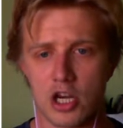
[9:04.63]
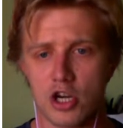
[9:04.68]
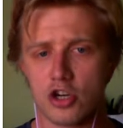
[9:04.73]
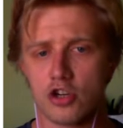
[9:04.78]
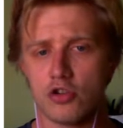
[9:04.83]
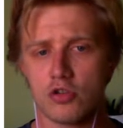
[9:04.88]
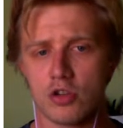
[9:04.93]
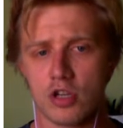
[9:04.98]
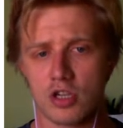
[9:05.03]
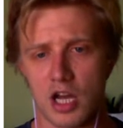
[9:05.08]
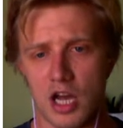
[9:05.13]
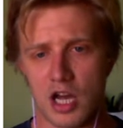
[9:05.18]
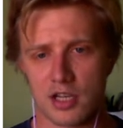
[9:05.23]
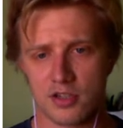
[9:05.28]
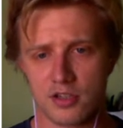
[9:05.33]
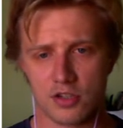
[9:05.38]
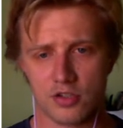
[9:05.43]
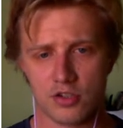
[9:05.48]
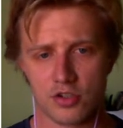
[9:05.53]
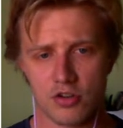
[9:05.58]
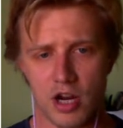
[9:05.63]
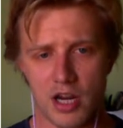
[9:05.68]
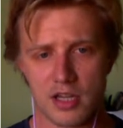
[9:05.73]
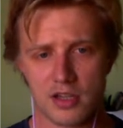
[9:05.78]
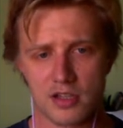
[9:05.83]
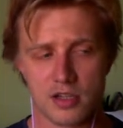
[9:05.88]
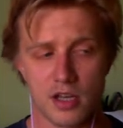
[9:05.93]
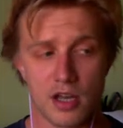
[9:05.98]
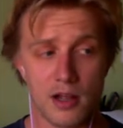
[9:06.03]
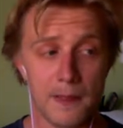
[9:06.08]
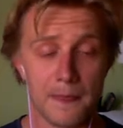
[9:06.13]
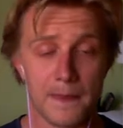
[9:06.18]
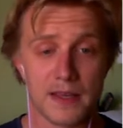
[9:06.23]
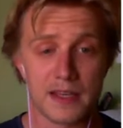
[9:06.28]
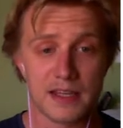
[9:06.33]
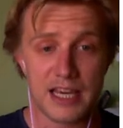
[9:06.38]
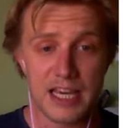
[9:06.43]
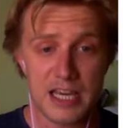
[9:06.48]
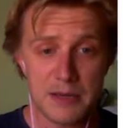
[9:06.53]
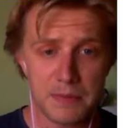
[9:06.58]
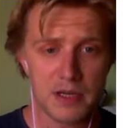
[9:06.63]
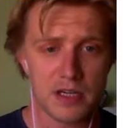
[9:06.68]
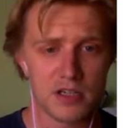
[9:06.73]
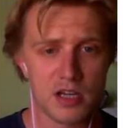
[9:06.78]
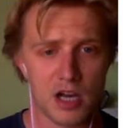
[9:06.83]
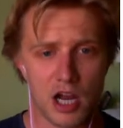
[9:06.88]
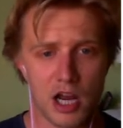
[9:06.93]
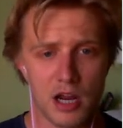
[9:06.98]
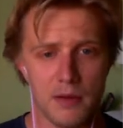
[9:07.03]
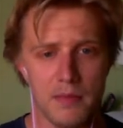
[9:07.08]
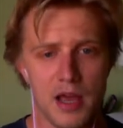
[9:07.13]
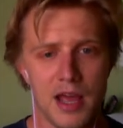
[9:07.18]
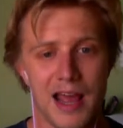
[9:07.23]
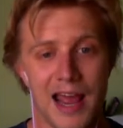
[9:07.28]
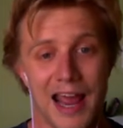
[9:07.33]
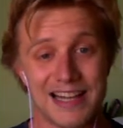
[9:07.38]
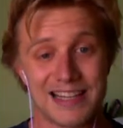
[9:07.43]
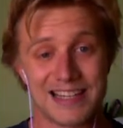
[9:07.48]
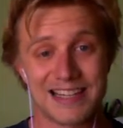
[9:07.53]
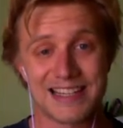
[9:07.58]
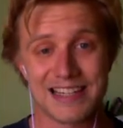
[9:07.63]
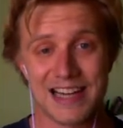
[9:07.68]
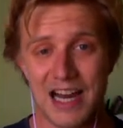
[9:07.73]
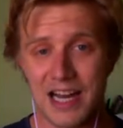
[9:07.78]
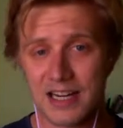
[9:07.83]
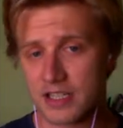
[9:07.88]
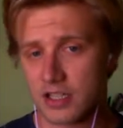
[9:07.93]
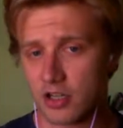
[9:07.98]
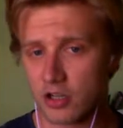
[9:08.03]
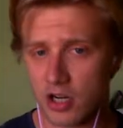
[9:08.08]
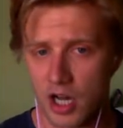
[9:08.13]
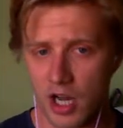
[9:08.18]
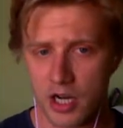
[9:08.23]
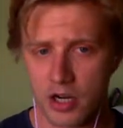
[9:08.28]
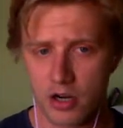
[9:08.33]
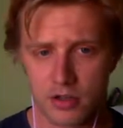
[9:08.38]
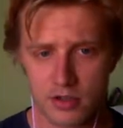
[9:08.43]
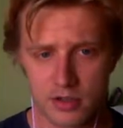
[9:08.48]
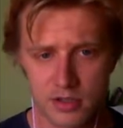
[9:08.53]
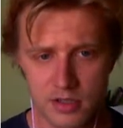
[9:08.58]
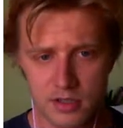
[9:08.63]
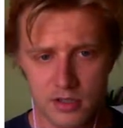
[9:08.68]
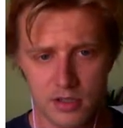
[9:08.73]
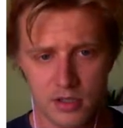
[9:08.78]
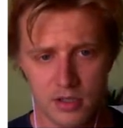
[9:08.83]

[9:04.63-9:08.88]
new task constraints, keeping time, and starting on high notes.